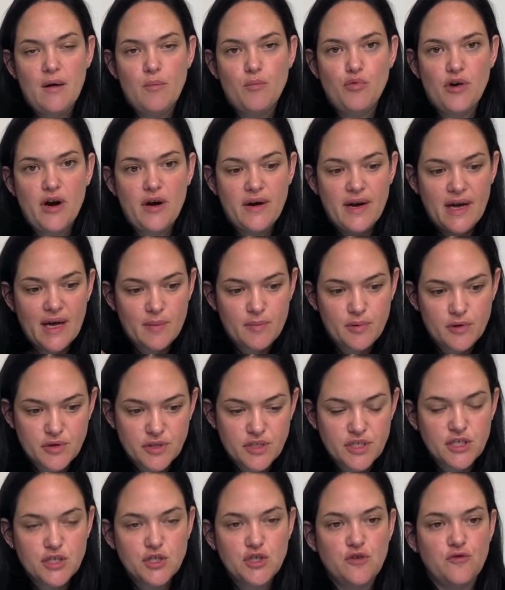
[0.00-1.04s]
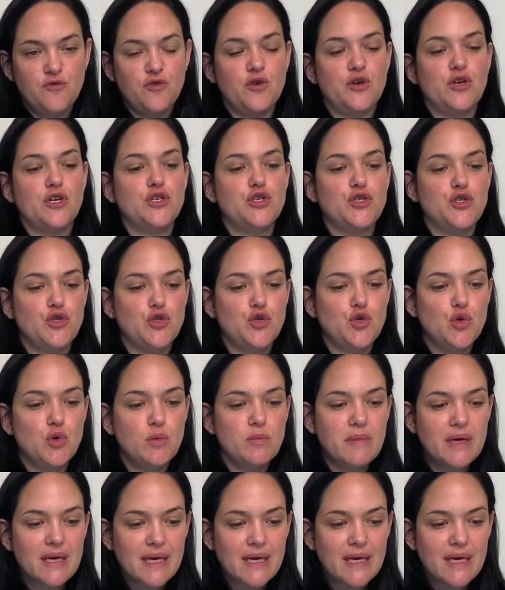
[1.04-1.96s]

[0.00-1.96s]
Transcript: brown adipose tissue, if we were to zoom